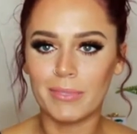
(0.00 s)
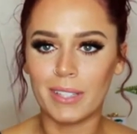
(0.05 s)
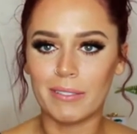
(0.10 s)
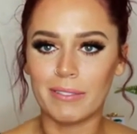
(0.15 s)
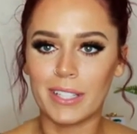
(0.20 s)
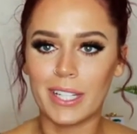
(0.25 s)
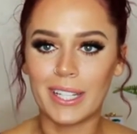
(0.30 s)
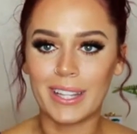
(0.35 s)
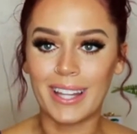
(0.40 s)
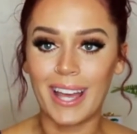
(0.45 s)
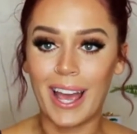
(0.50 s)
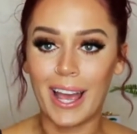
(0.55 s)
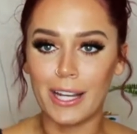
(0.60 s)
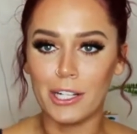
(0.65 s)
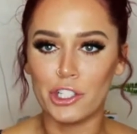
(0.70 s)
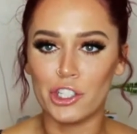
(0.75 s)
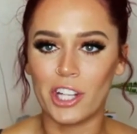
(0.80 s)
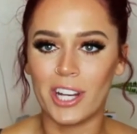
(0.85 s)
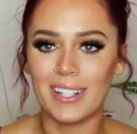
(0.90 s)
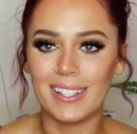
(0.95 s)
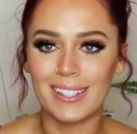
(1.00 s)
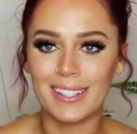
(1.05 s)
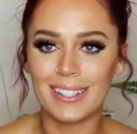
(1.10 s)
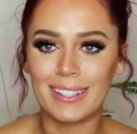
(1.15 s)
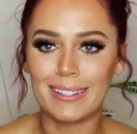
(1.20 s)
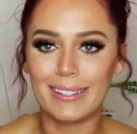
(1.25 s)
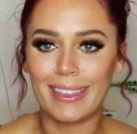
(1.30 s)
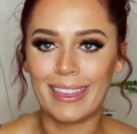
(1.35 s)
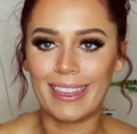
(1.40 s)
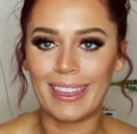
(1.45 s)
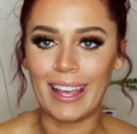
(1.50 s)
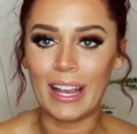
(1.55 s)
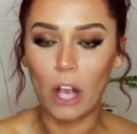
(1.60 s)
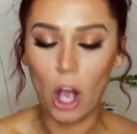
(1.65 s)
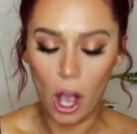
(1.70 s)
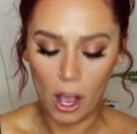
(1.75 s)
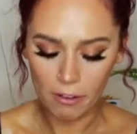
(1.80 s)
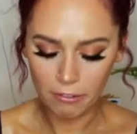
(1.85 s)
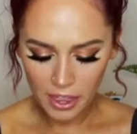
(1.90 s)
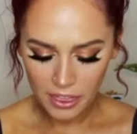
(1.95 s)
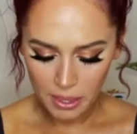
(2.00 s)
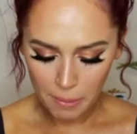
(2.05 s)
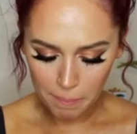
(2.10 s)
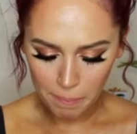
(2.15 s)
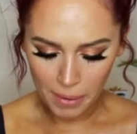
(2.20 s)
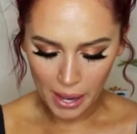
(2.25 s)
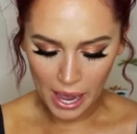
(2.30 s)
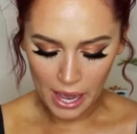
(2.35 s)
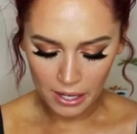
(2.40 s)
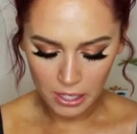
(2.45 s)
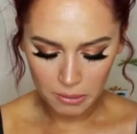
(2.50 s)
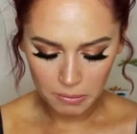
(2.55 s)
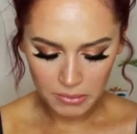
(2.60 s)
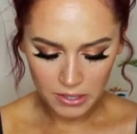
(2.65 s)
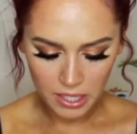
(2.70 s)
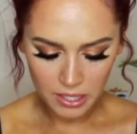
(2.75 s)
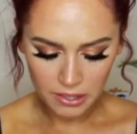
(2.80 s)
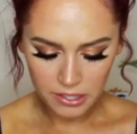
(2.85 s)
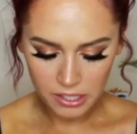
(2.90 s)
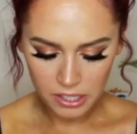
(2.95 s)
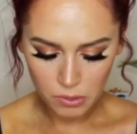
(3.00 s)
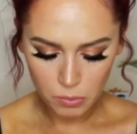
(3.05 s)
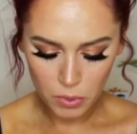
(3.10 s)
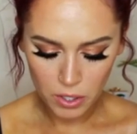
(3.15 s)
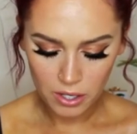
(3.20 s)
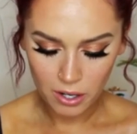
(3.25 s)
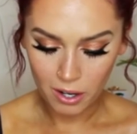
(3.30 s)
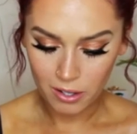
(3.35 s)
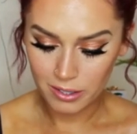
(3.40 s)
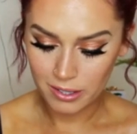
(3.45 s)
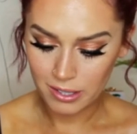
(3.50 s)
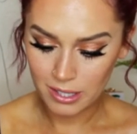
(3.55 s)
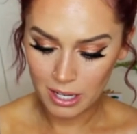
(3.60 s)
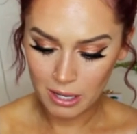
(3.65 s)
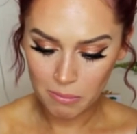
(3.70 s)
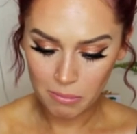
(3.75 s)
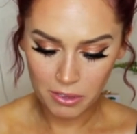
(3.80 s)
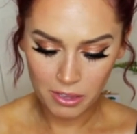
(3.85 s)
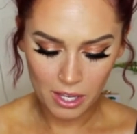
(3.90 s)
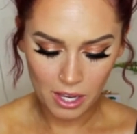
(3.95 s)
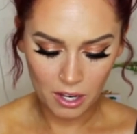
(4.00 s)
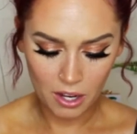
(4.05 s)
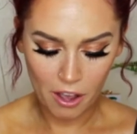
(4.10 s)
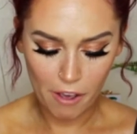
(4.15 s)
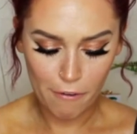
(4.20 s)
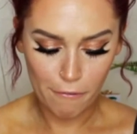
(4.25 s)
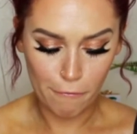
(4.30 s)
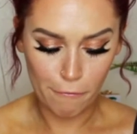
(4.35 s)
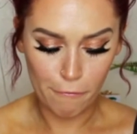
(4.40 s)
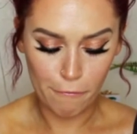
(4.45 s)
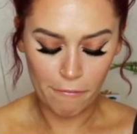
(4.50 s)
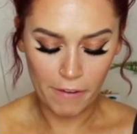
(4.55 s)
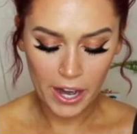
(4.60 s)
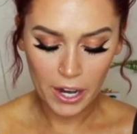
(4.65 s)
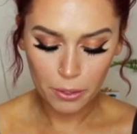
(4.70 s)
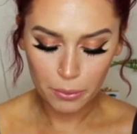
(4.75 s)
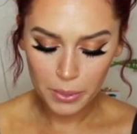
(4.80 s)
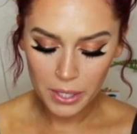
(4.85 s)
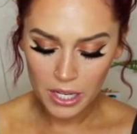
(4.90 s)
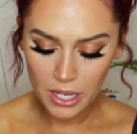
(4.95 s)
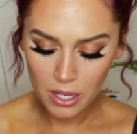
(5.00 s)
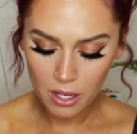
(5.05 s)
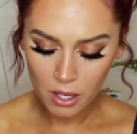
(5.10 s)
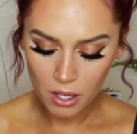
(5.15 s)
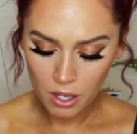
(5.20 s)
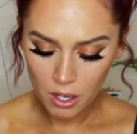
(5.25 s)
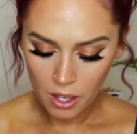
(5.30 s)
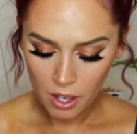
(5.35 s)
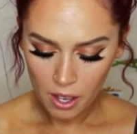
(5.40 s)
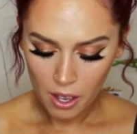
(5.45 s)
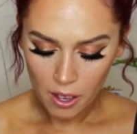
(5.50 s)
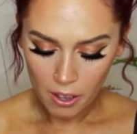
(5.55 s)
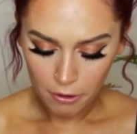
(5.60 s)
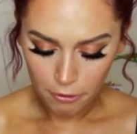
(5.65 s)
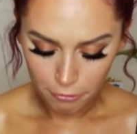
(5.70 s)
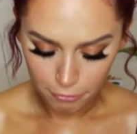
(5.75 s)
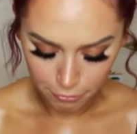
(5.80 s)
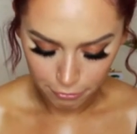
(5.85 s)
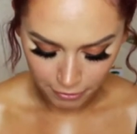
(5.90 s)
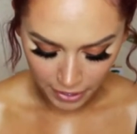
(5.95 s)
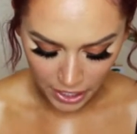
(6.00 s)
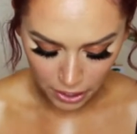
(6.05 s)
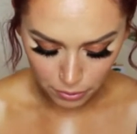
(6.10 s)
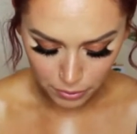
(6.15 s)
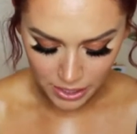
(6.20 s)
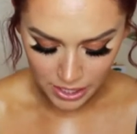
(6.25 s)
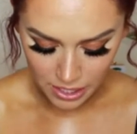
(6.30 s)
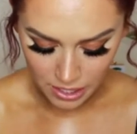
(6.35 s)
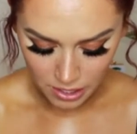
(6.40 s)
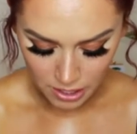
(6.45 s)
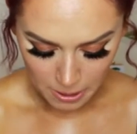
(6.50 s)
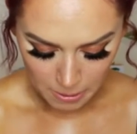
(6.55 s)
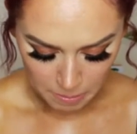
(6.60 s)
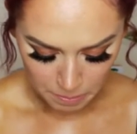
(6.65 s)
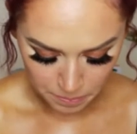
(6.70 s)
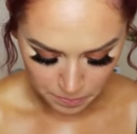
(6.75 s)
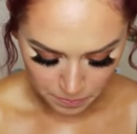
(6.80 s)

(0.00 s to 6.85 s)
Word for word: have to get the hygienic thing off. Then the bottoms on this one are same thing, very, very